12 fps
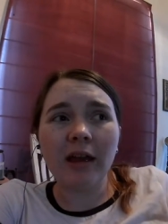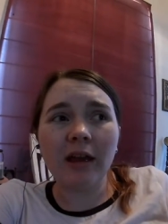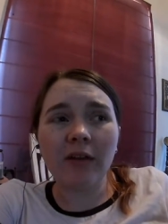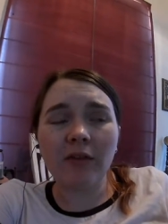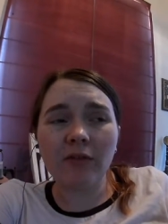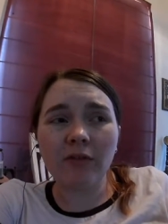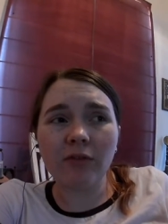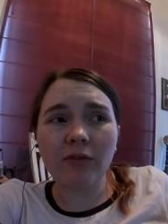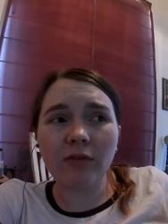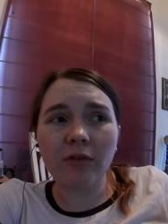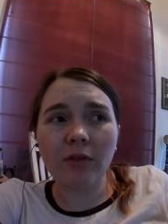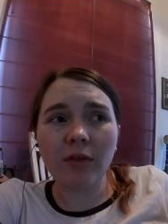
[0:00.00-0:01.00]
If
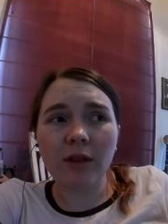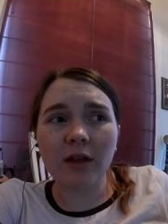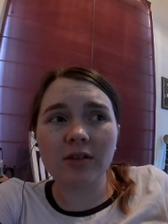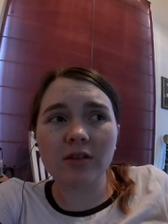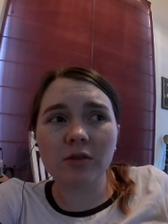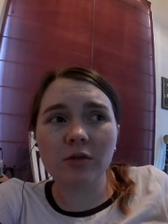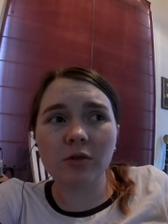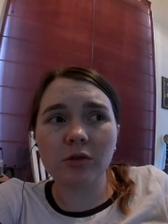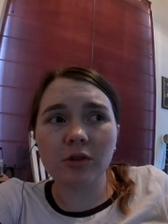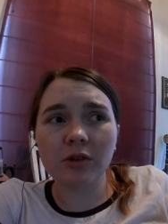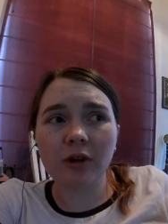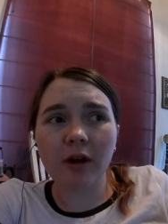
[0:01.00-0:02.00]
that's cool
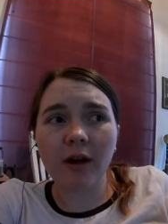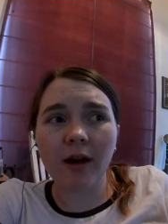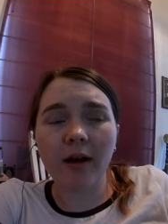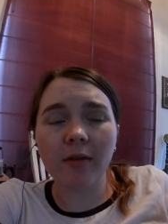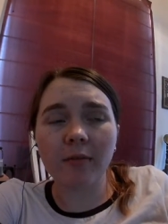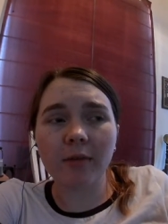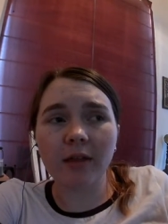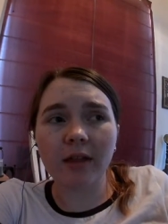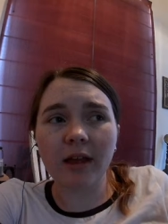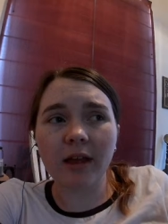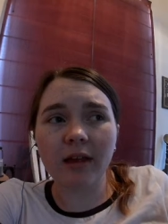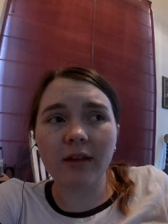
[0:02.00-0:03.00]
or not, but
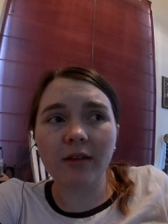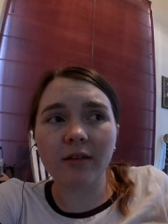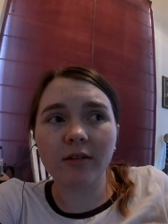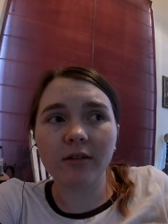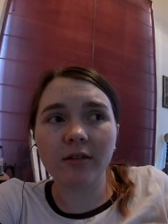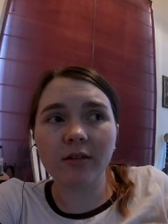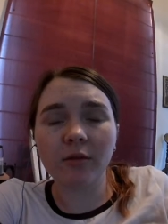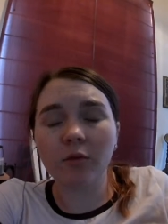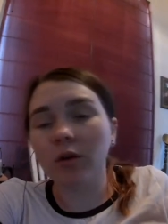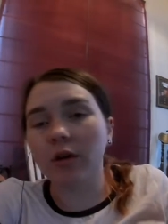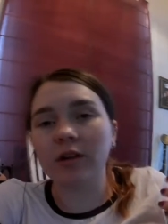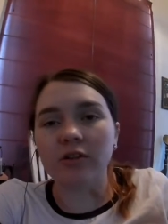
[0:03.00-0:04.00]
like
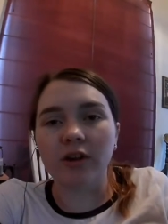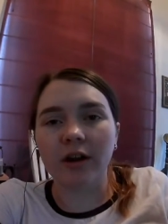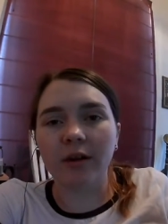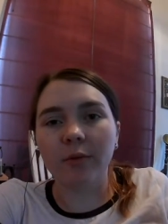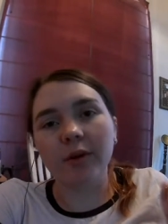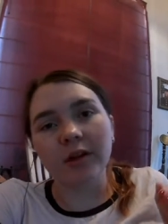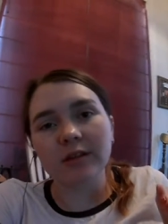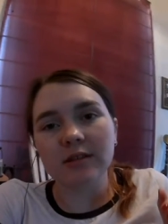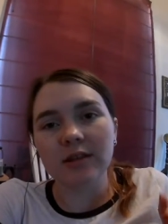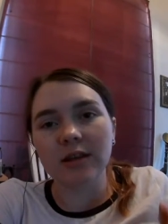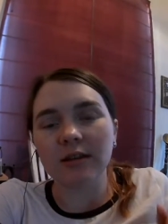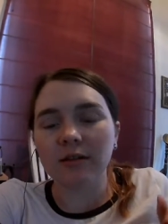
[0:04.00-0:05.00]
we're gonna try it. We're gonna
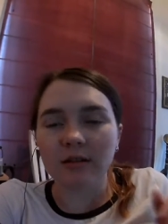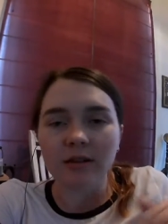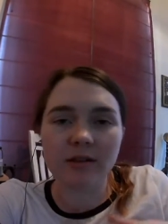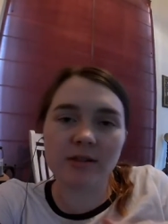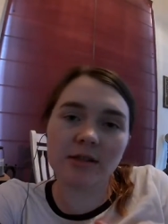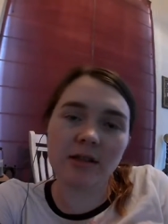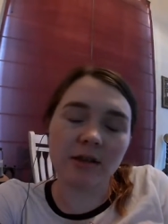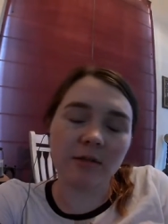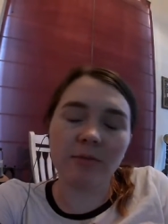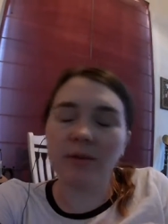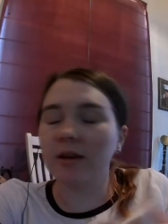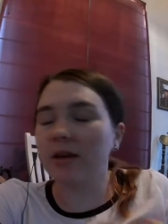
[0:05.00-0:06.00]
see. Let's see
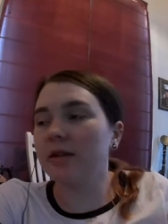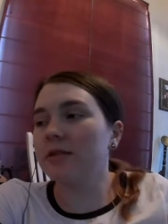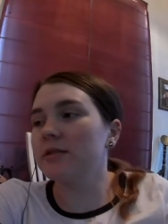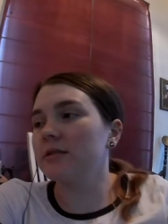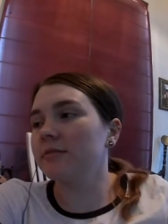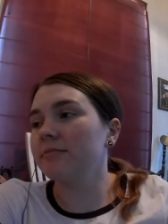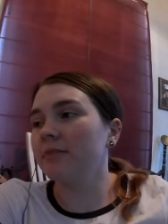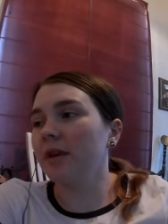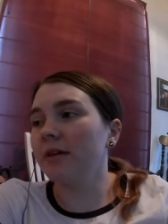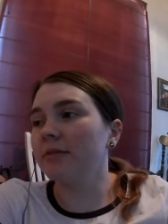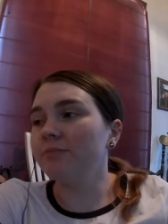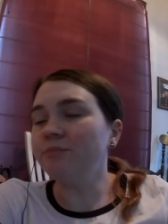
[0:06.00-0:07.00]
because yeah.